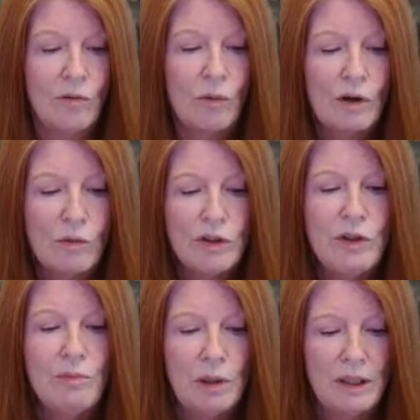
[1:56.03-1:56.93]
where will
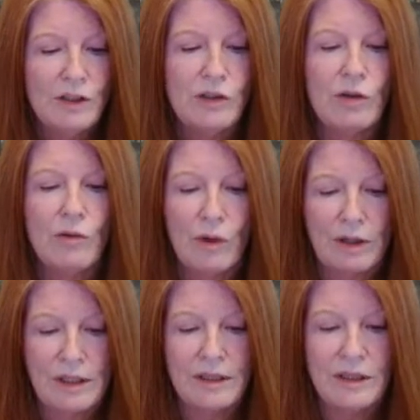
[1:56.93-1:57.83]
you place your
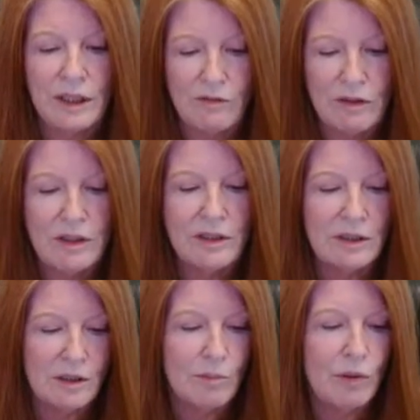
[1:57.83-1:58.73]
awareness given this
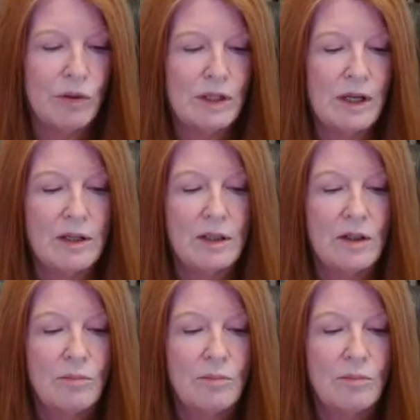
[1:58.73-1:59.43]
simple yet